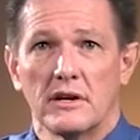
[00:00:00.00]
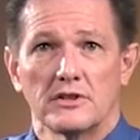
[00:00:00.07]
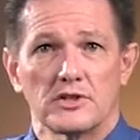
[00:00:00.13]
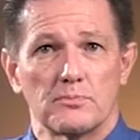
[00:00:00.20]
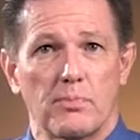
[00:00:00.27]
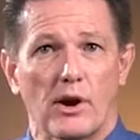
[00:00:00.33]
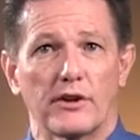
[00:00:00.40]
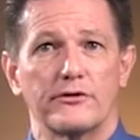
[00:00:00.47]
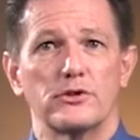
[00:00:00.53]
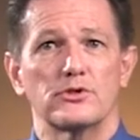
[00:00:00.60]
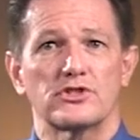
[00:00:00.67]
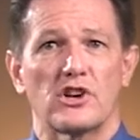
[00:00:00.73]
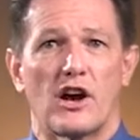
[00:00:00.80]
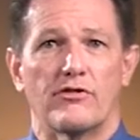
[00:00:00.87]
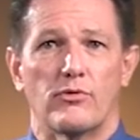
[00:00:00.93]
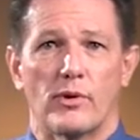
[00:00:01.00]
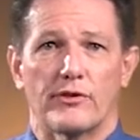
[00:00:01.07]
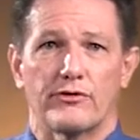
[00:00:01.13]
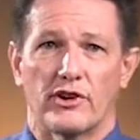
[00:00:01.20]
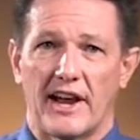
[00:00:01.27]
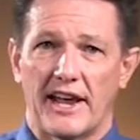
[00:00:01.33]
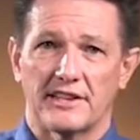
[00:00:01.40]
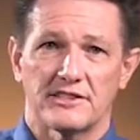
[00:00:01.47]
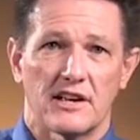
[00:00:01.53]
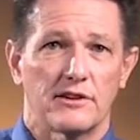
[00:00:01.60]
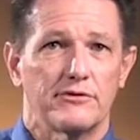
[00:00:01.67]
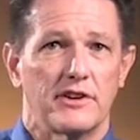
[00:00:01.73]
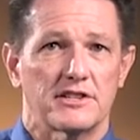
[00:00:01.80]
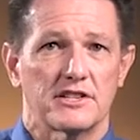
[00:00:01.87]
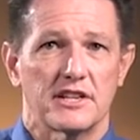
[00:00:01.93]
SPARKvue software for hands-on
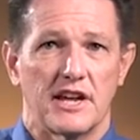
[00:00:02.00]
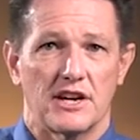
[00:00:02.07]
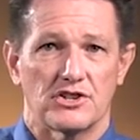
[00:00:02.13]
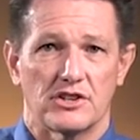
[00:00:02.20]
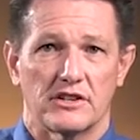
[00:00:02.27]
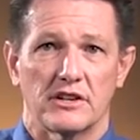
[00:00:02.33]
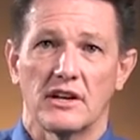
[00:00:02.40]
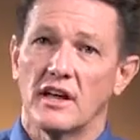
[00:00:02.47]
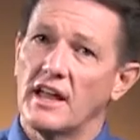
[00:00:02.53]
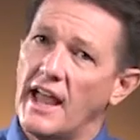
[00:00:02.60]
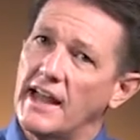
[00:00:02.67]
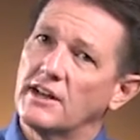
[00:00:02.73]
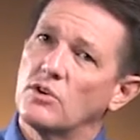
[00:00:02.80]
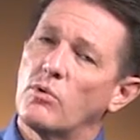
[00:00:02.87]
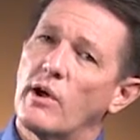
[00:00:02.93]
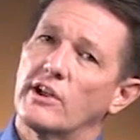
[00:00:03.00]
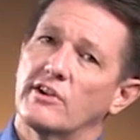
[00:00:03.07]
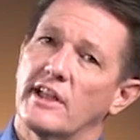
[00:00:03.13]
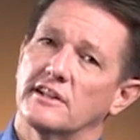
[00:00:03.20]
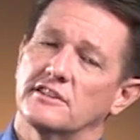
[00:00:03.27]
investigation, and inquiry